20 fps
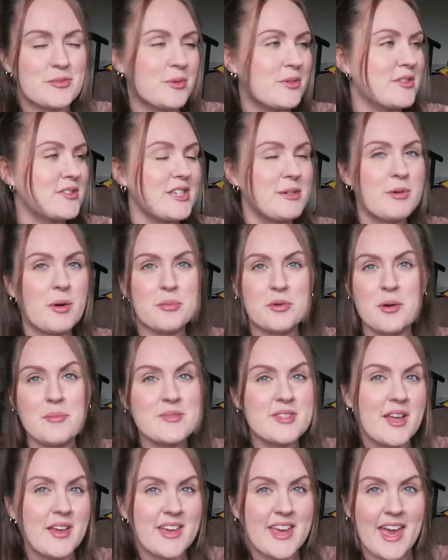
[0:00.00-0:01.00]
We'll see what
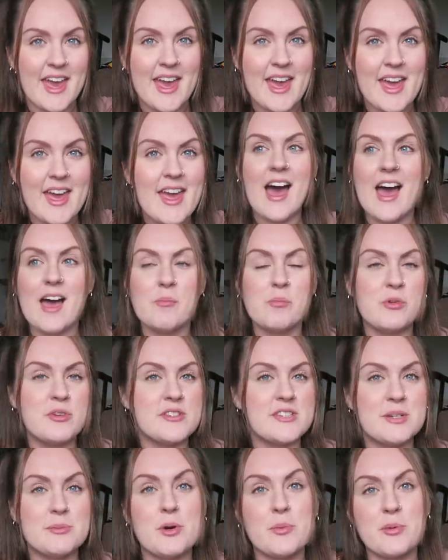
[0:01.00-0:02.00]
prompts I get and we'll
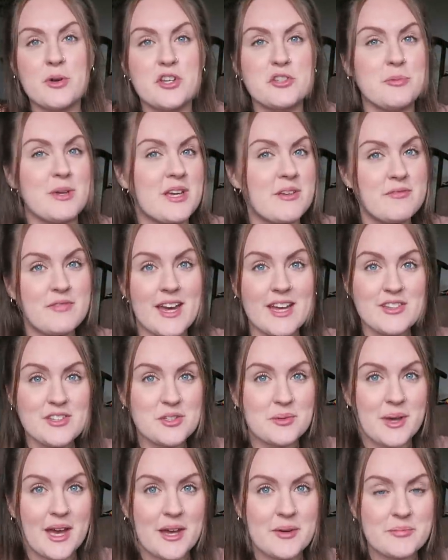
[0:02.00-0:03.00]
see what books we can fit
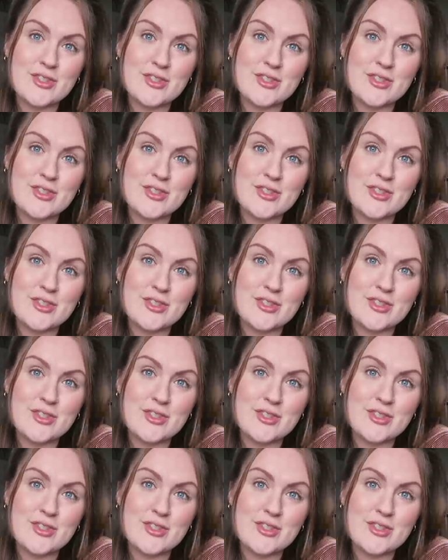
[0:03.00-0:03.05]
into it.